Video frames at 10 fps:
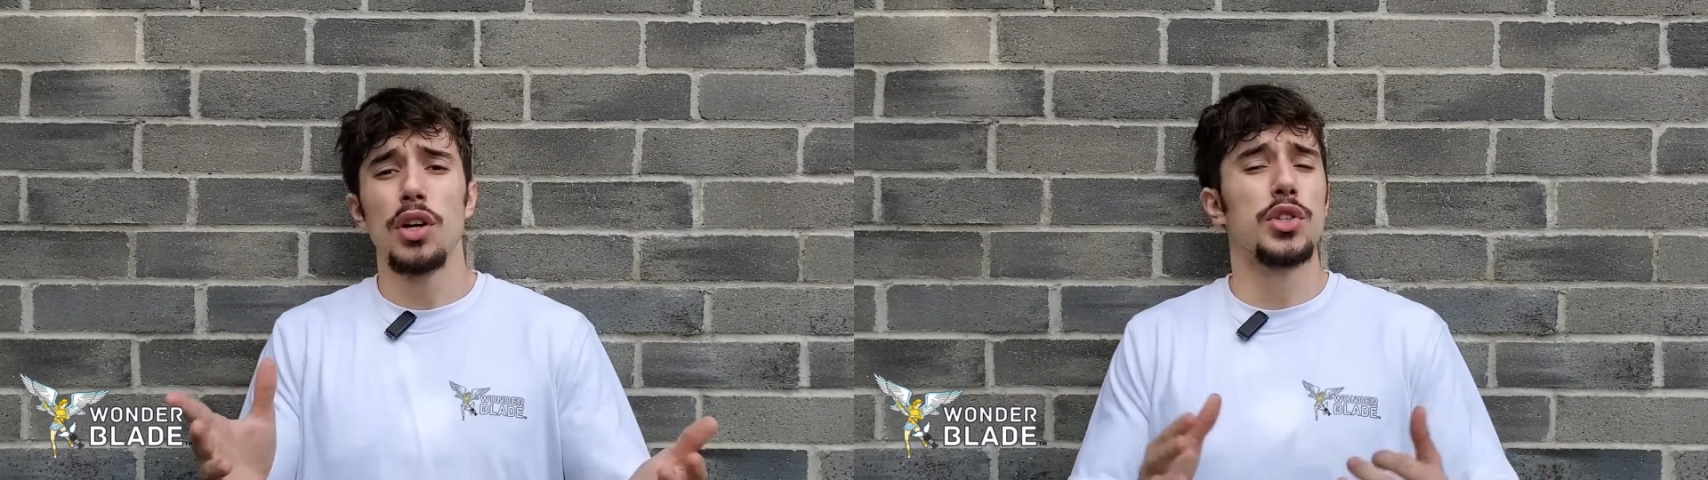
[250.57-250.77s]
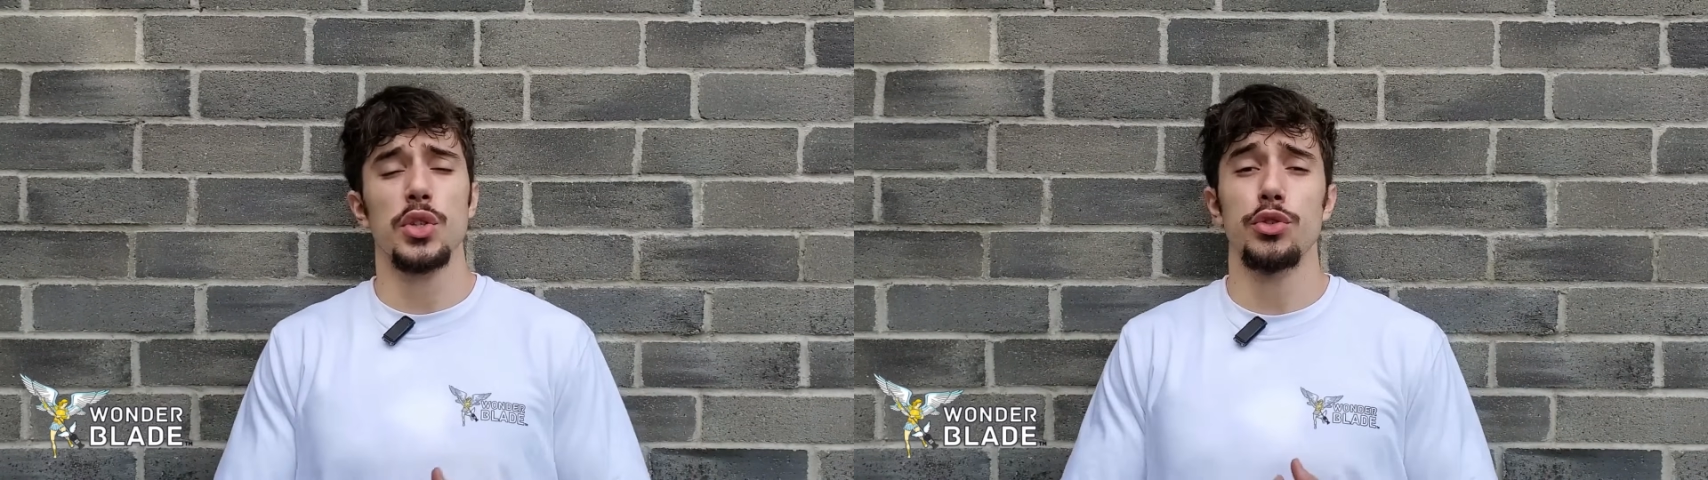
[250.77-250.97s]

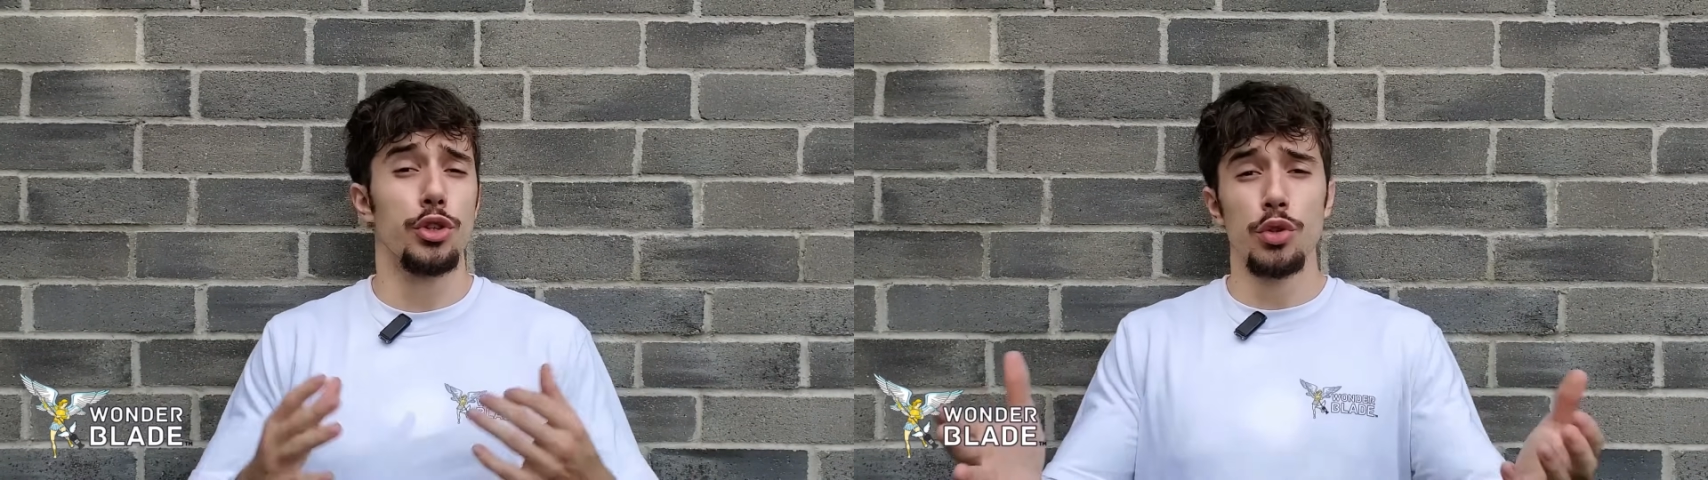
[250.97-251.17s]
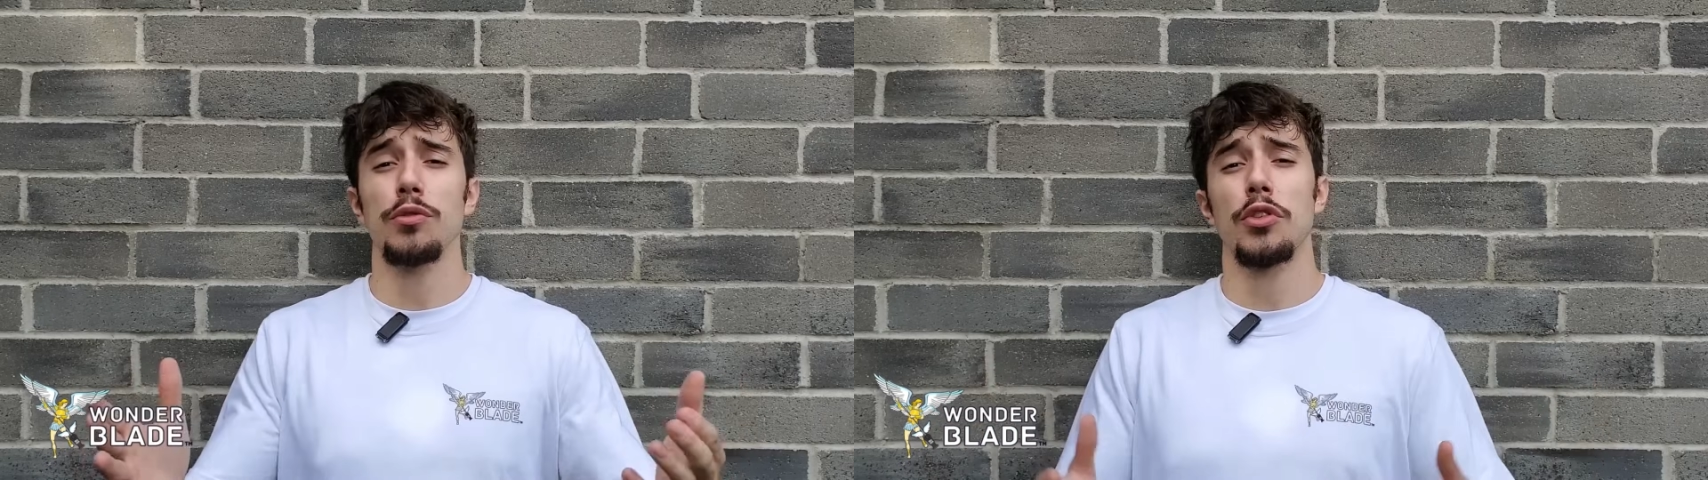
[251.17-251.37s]
is
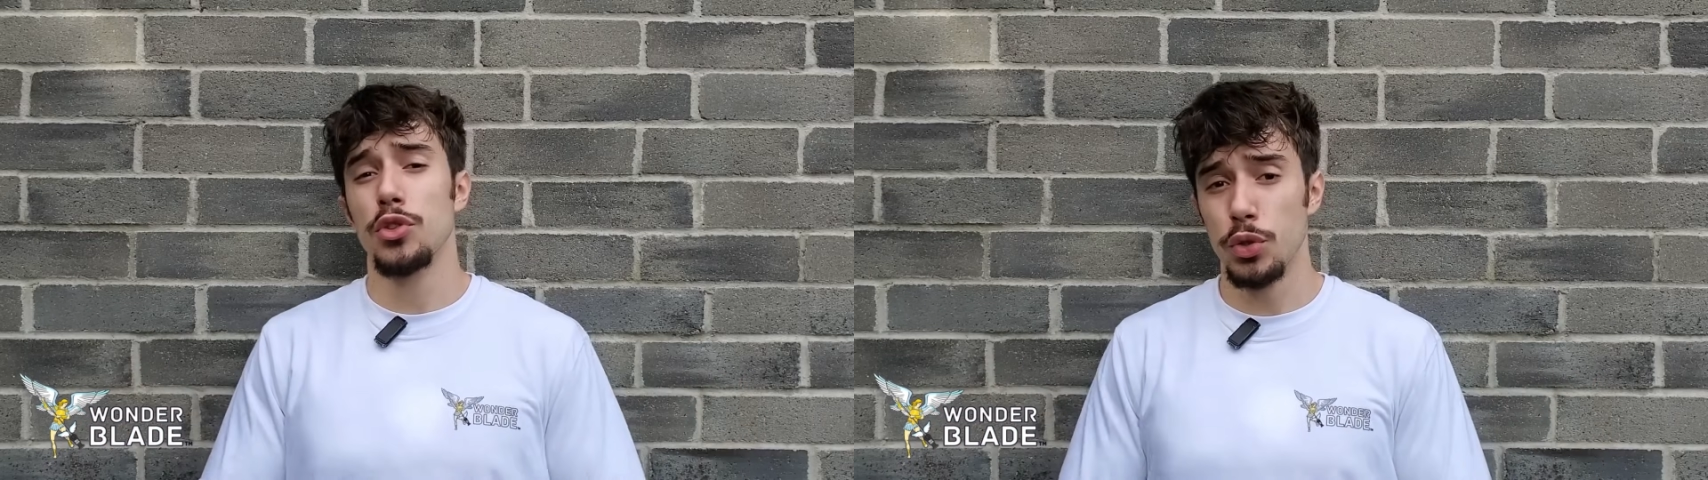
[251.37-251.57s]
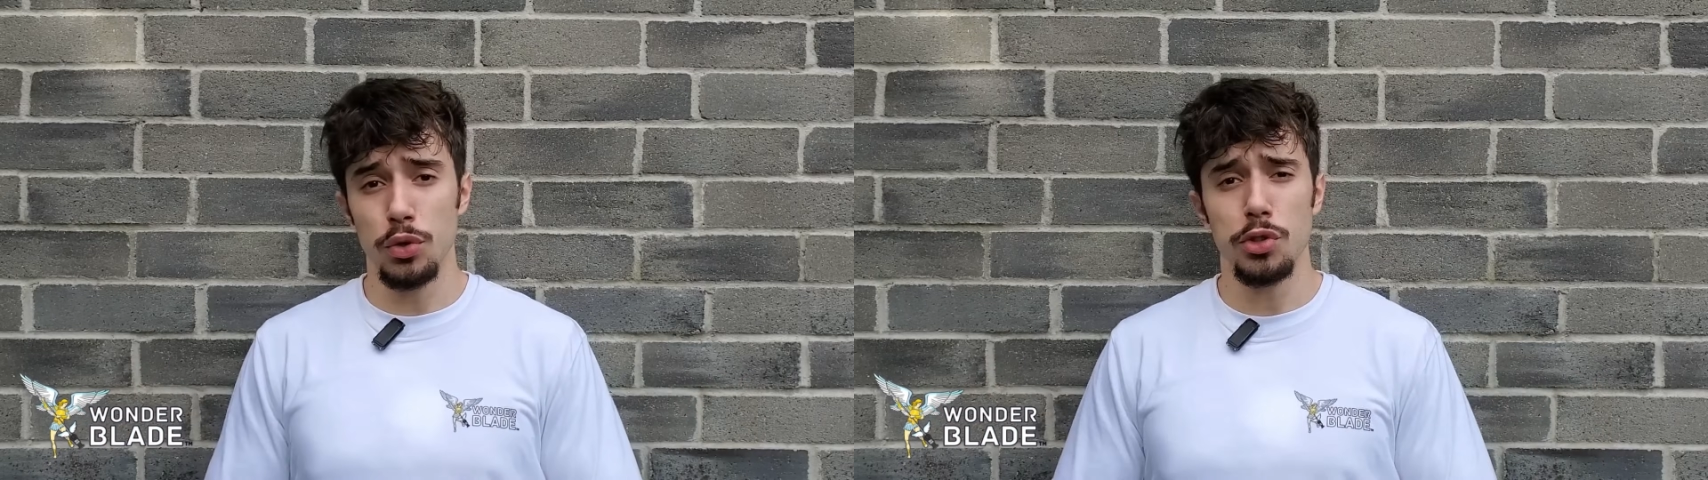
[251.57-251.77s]
also a
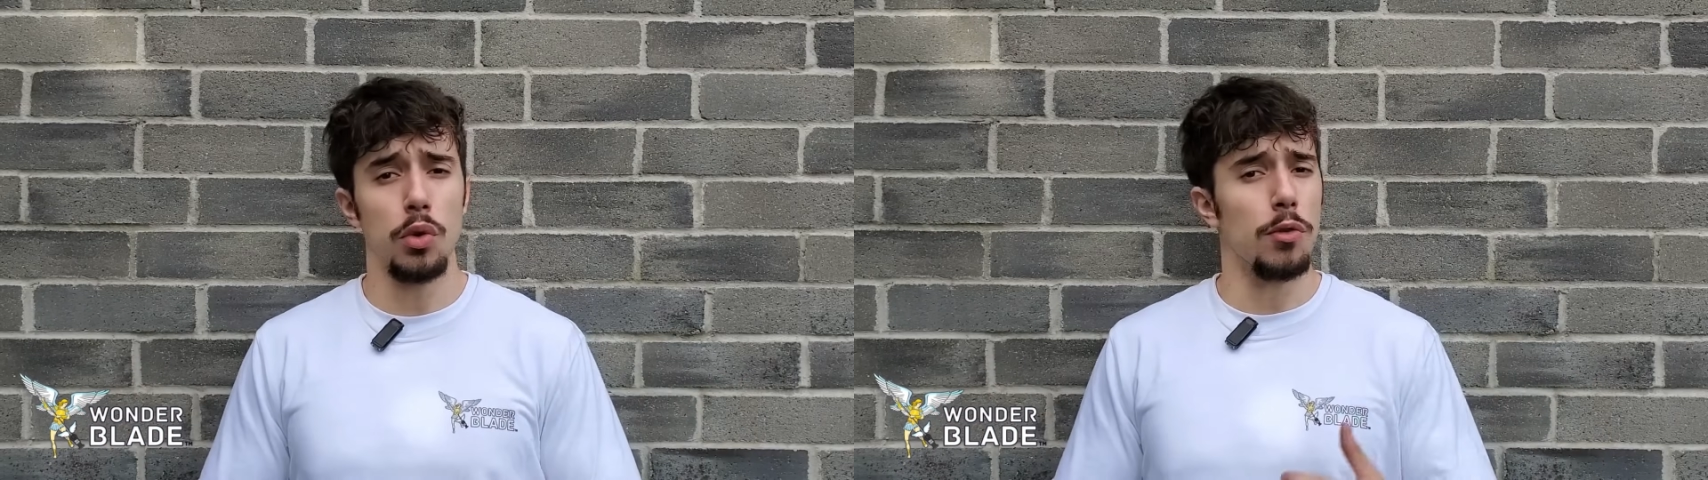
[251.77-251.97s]
universal